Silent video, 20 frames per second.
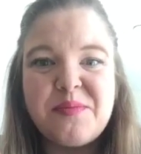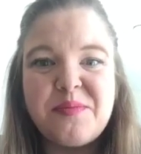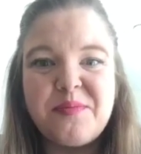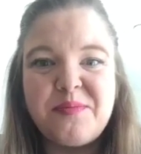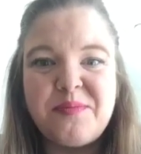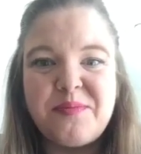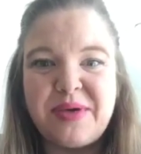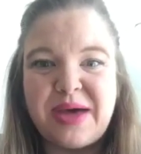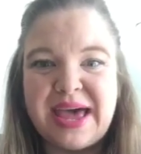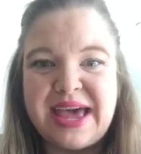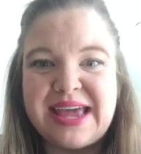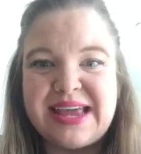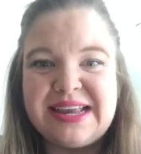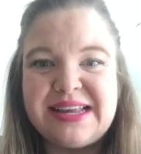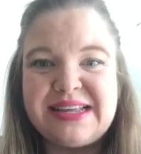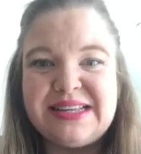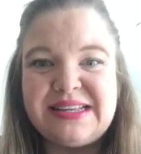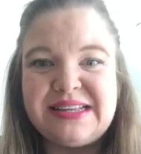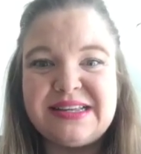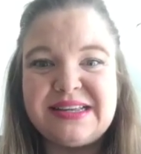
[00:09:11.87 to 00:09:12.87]
but
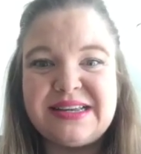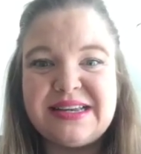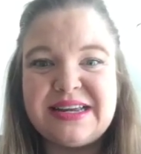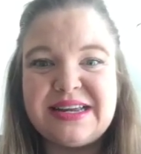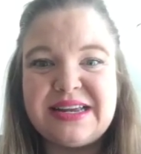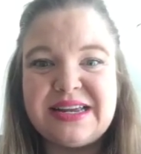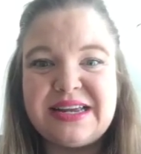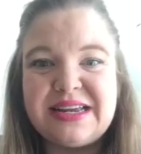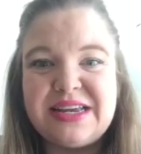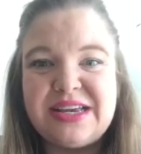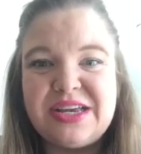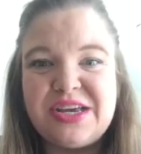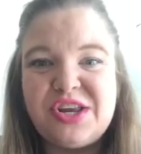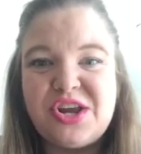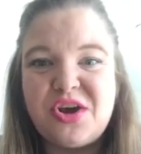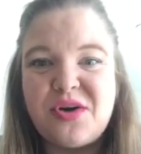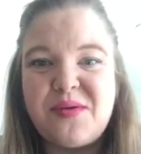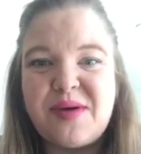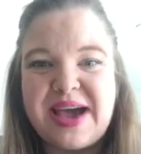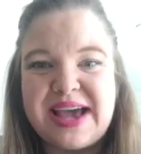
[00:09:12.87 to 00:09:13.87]
you
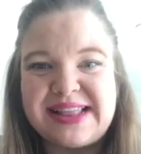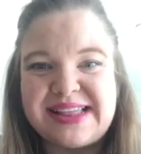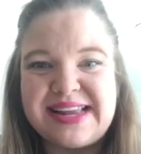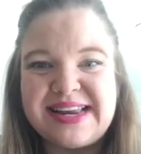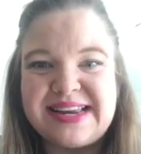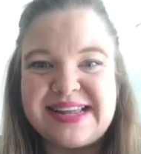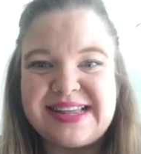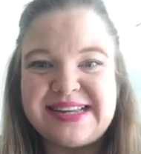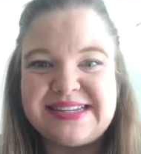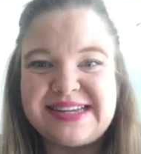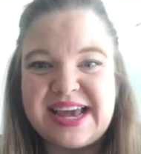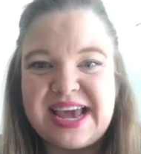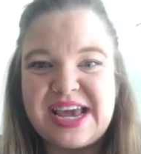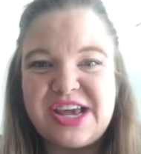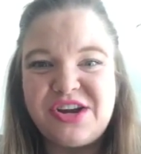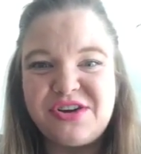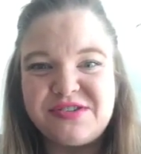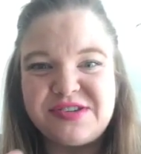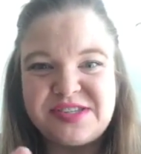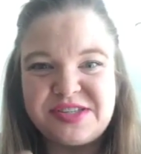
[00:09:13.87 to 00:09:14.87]
know, at the end of the day,
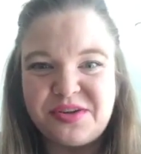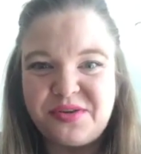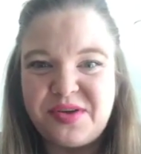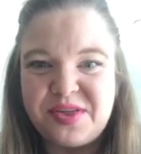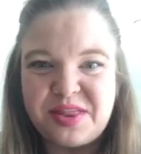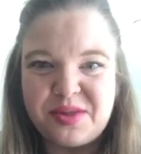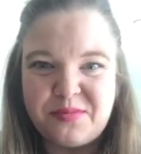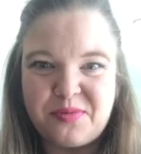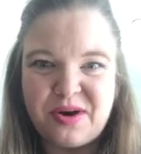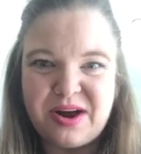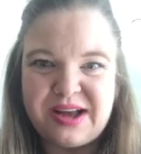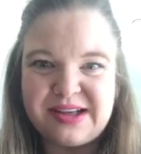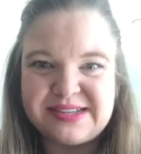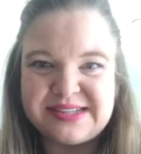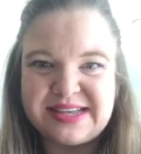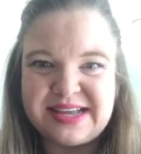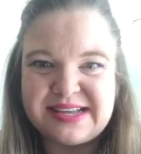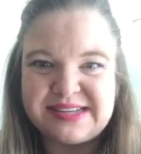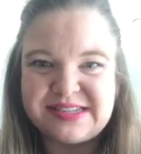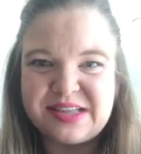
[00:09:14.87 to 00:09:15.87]
you're still in the
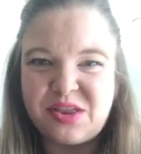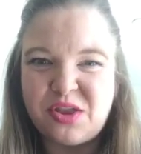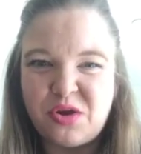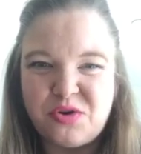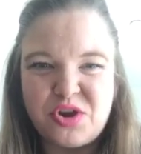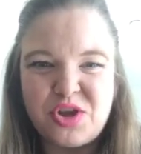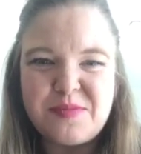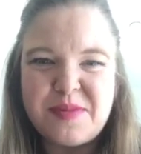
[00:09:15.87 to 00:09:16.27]
process alone.